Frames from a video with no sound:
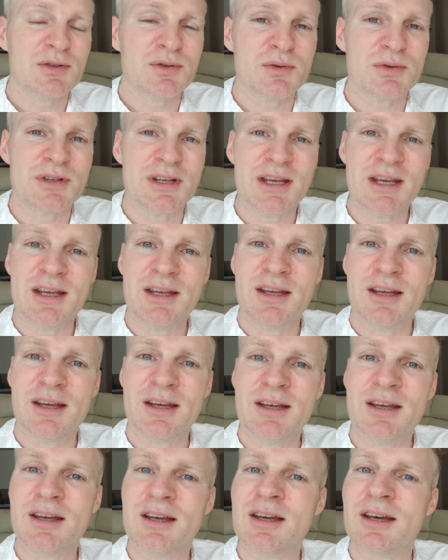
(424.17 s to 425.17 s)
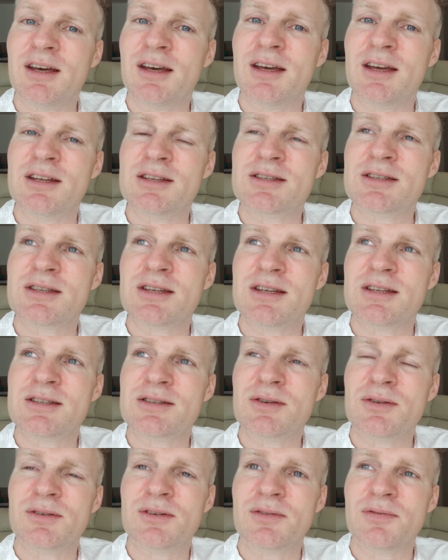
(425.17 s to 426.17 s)
today it's
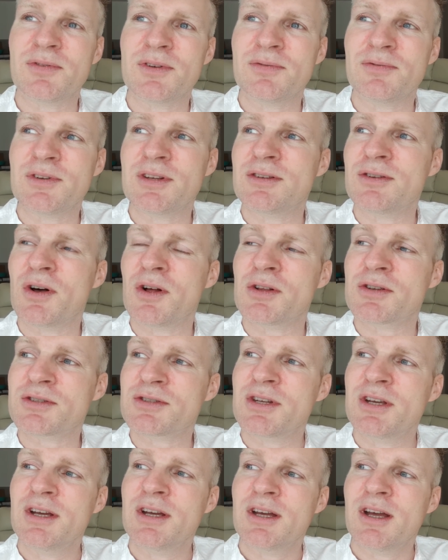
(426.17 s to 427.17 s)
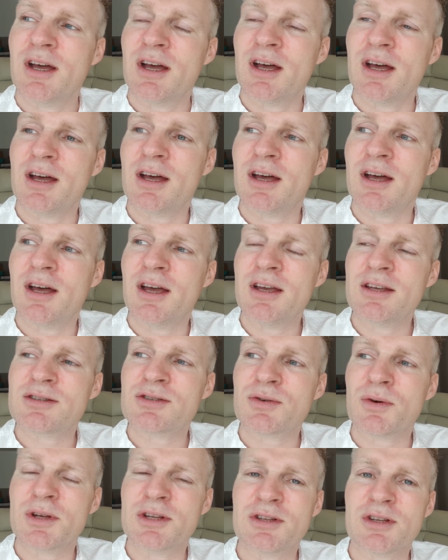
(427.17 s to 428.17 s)
$150.
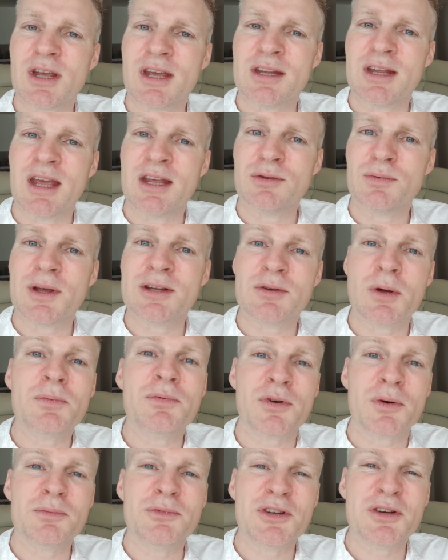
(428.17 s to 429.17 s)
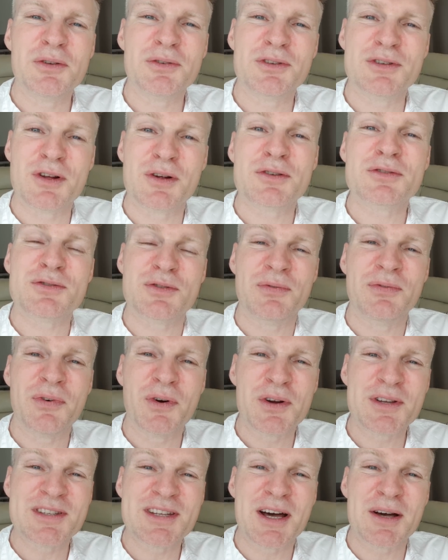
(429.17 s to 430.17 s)
So it went up from $300 to
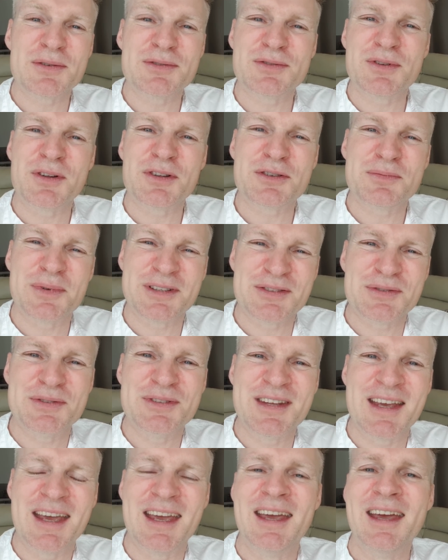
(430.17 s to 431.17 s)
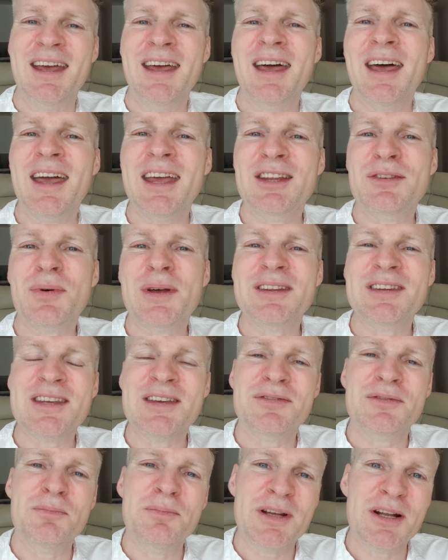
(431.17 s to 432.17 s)
$4,000, but today it went
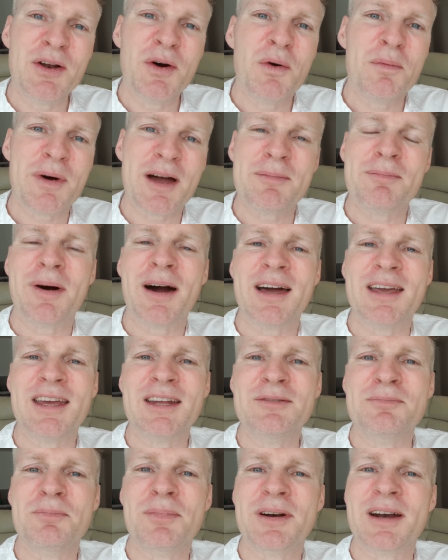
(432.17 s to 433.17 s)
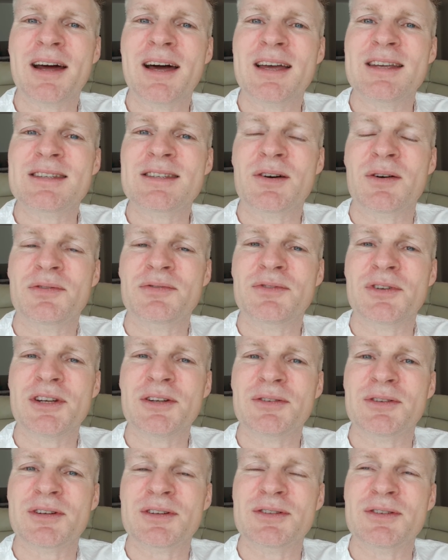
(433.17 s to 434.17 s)
even below my buy-in price of
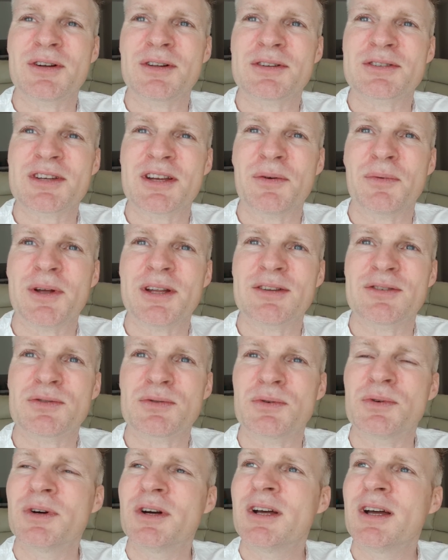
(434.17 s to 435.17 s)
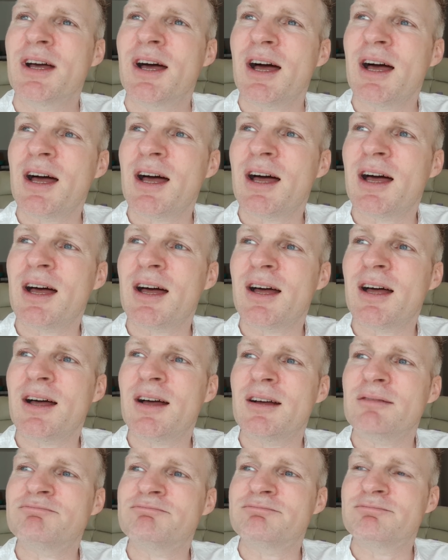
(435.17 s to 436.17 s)
$300. It went to
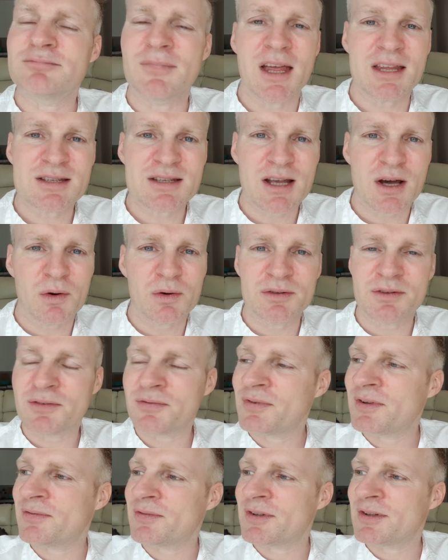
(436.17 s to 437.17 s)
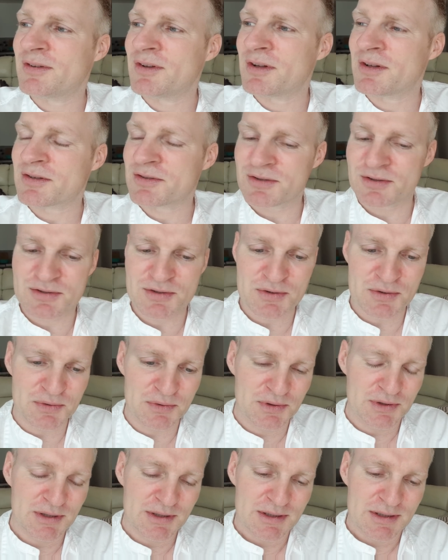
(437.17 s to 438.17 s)
it's now $150 or so.
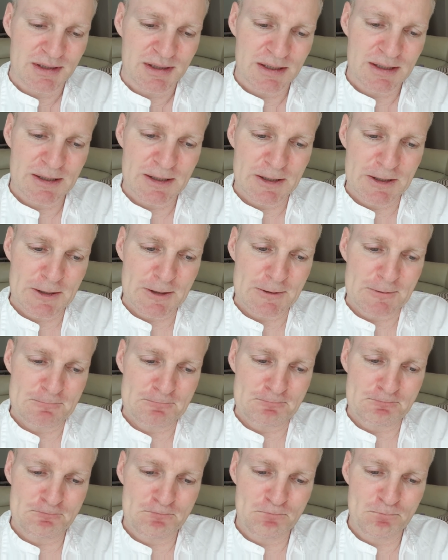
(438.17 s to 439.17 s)
And